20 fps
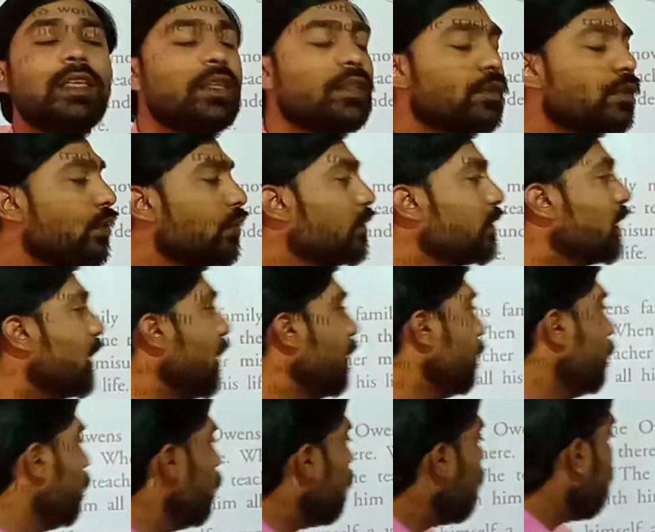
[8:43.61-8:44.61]
So same
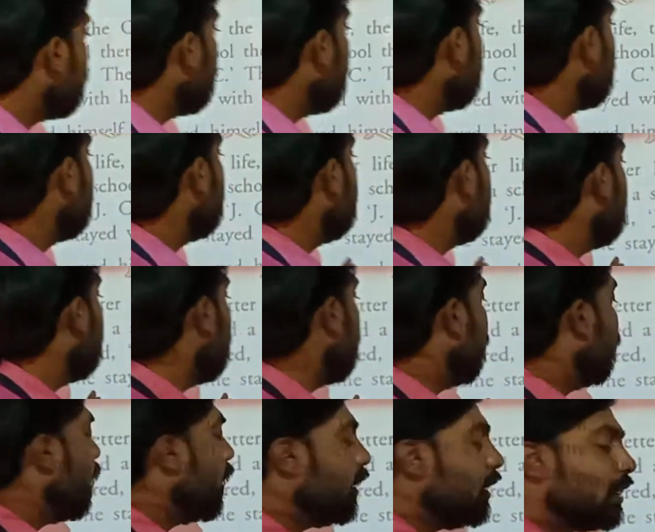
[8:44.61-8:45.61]
way in
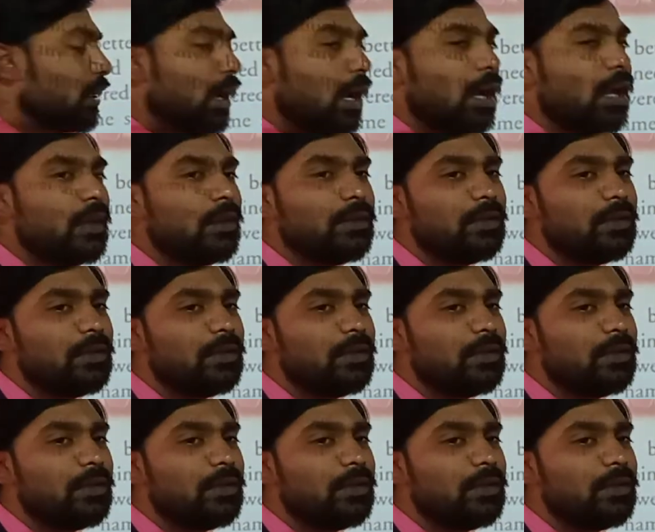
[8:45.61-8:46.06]
America,